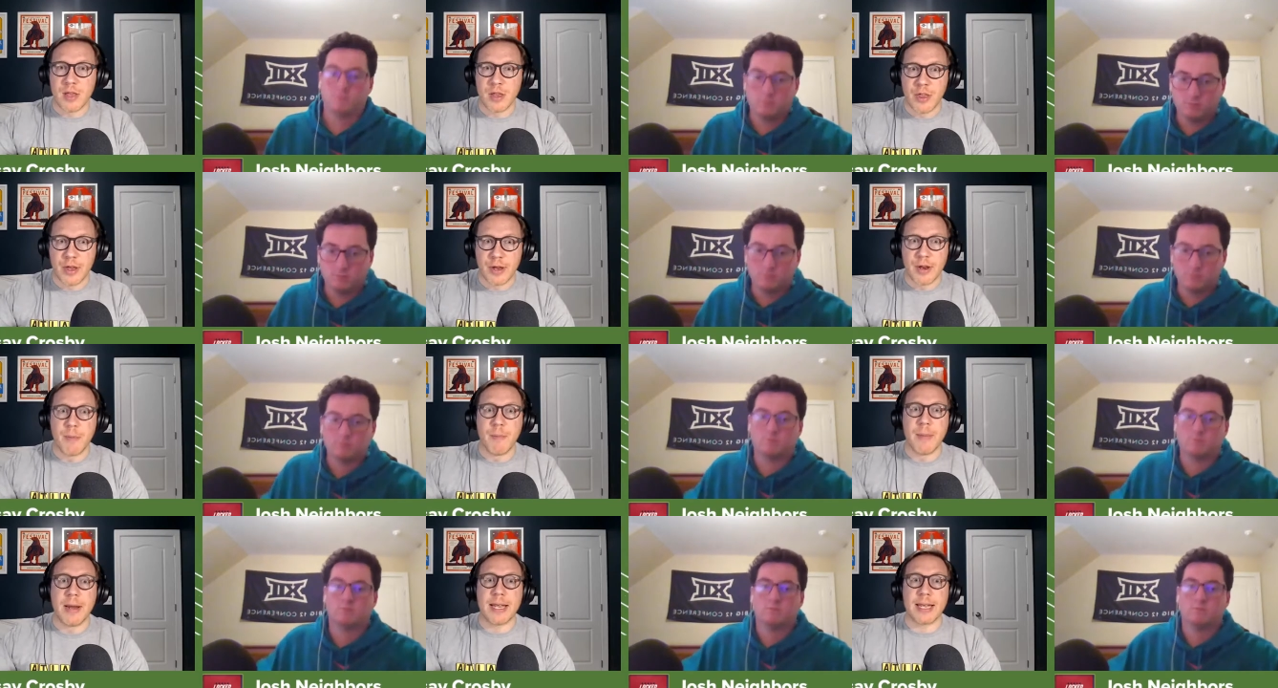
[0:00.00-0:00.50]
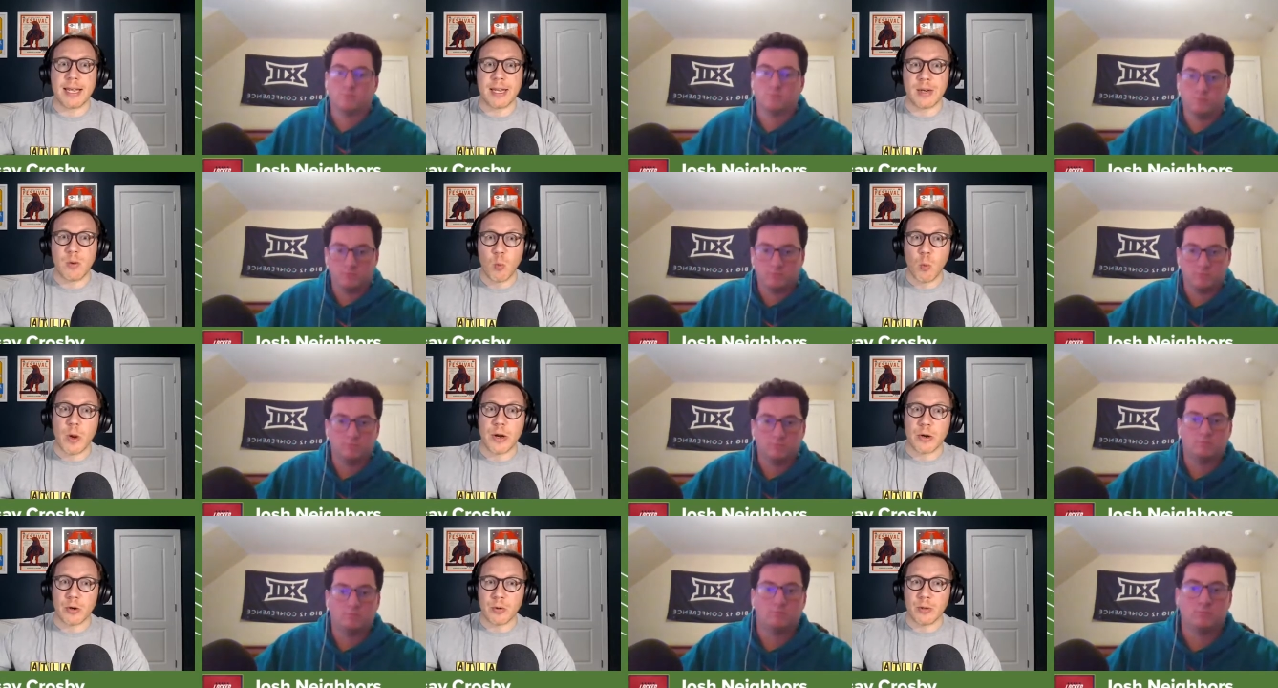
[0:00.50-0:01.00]
Speaker 1: the Dominican
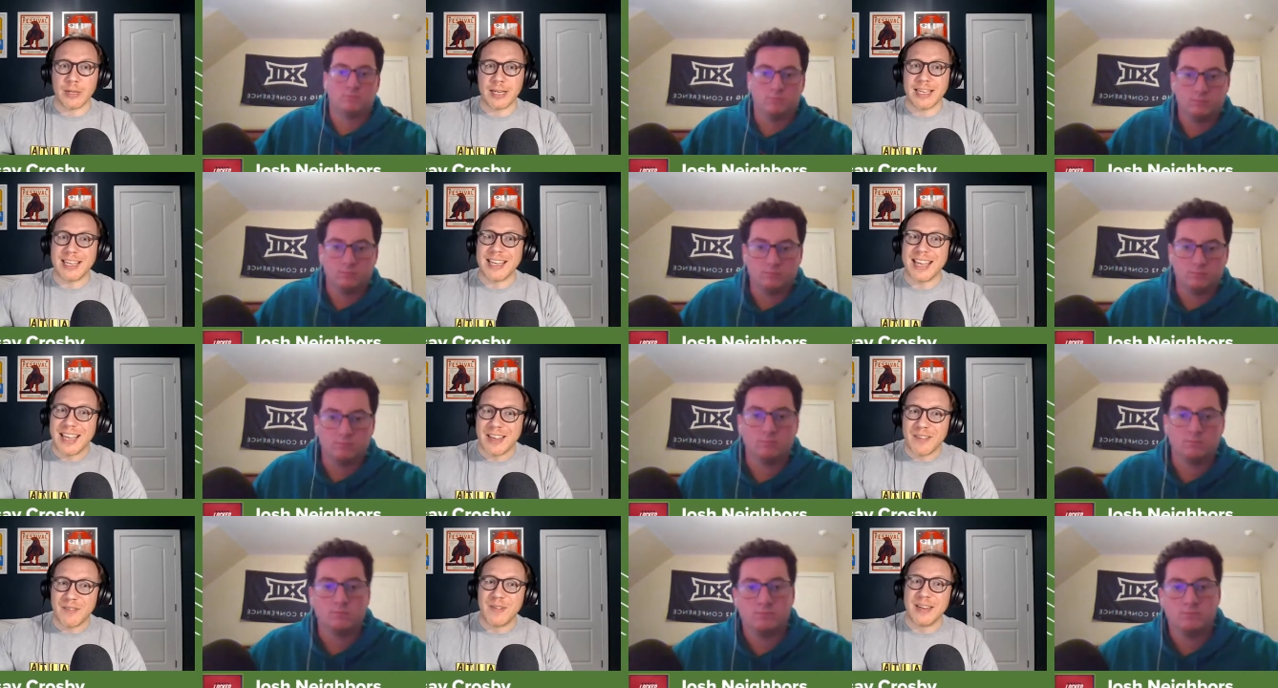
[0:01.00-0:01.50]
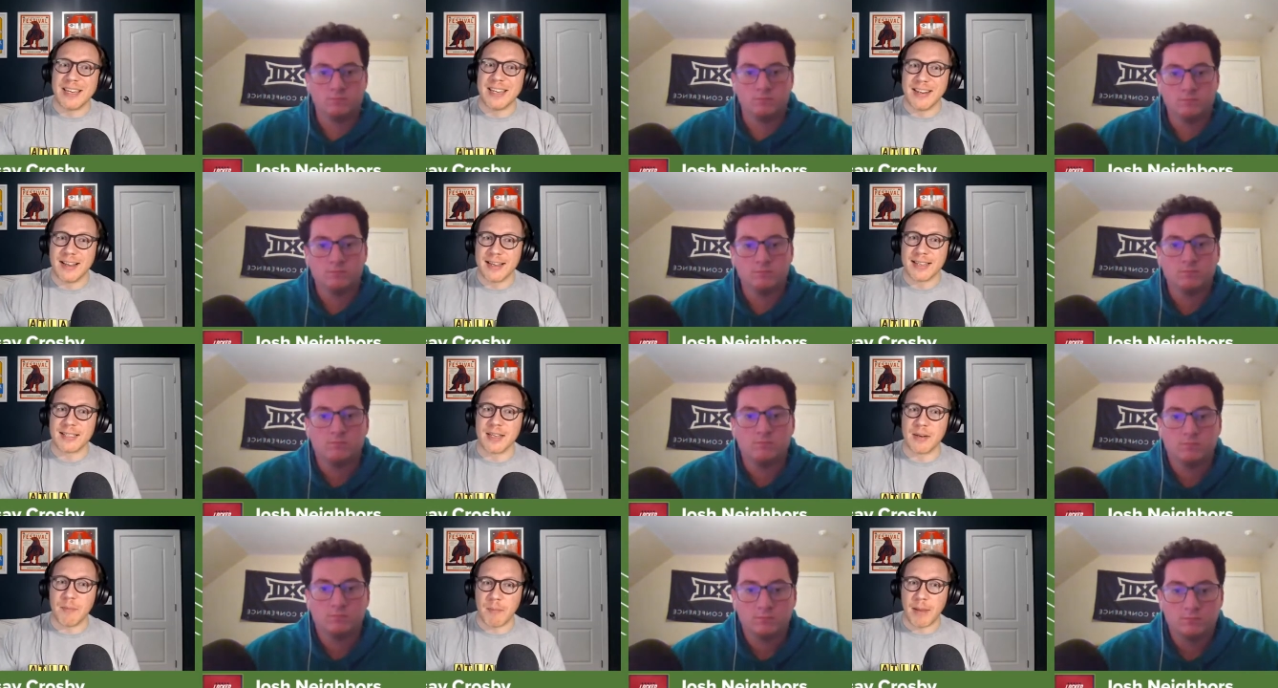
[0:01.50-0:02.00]
Winter League if he
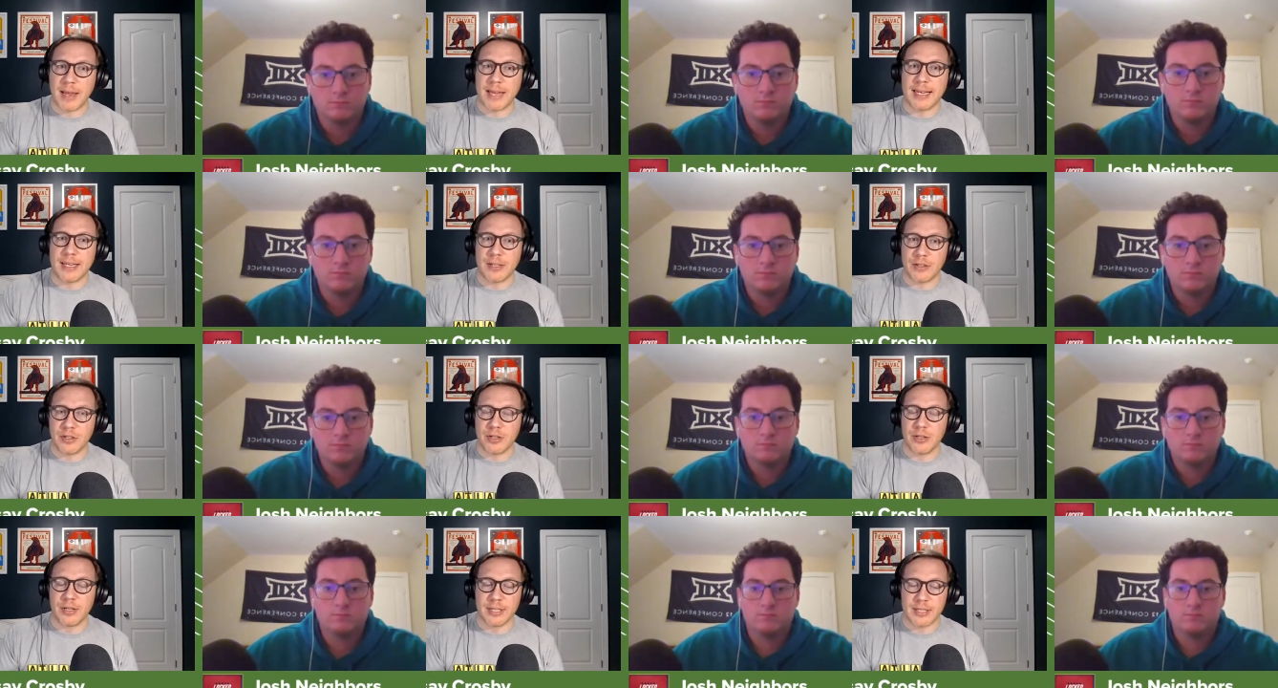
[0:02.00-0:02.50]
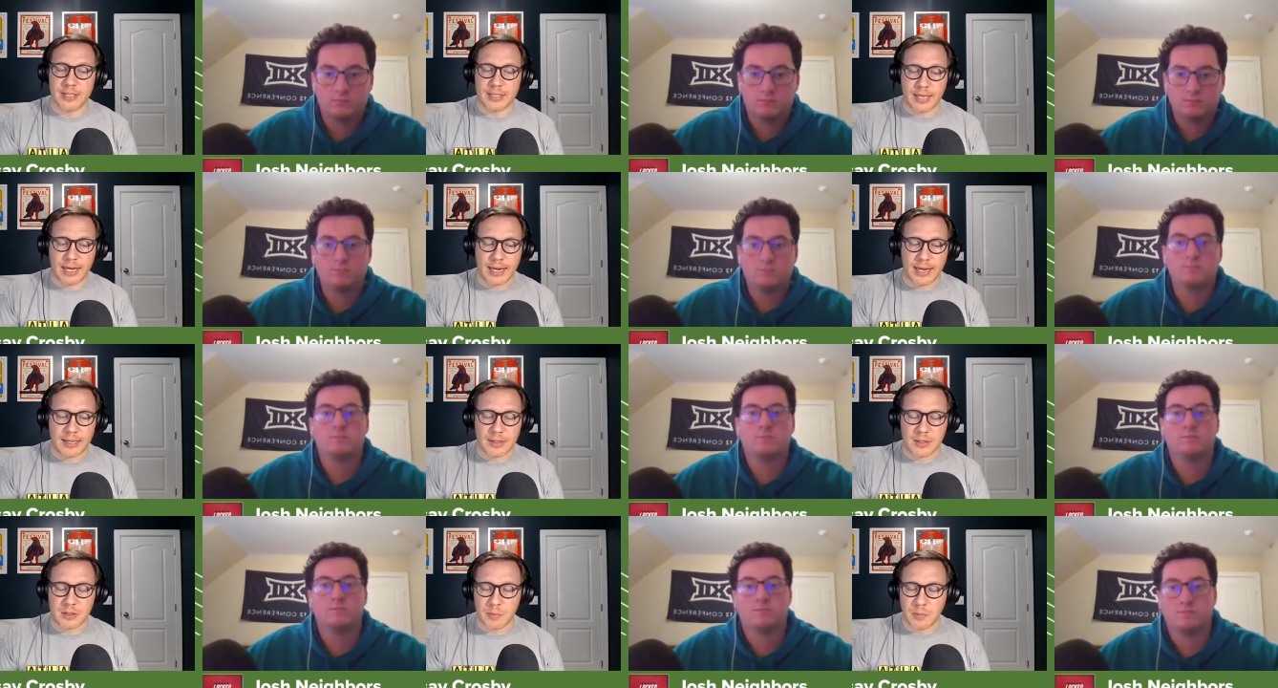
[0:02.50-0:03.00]
doesn't make it to the
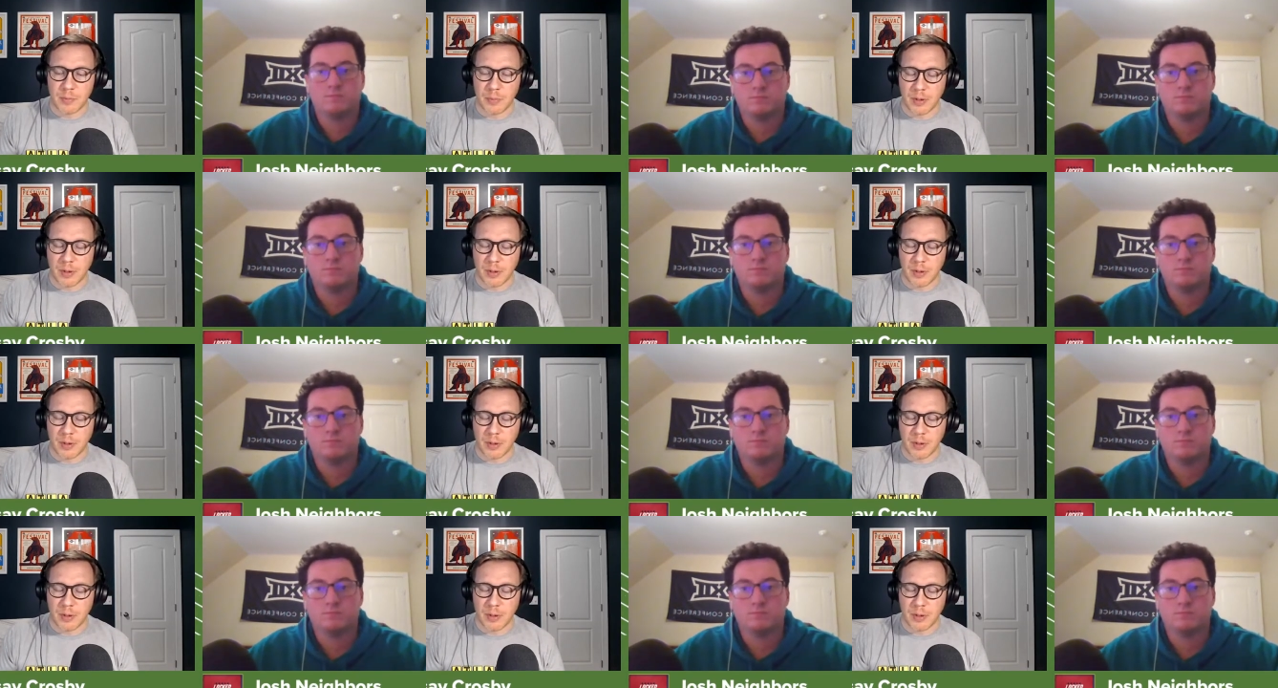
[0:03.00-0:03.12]
states.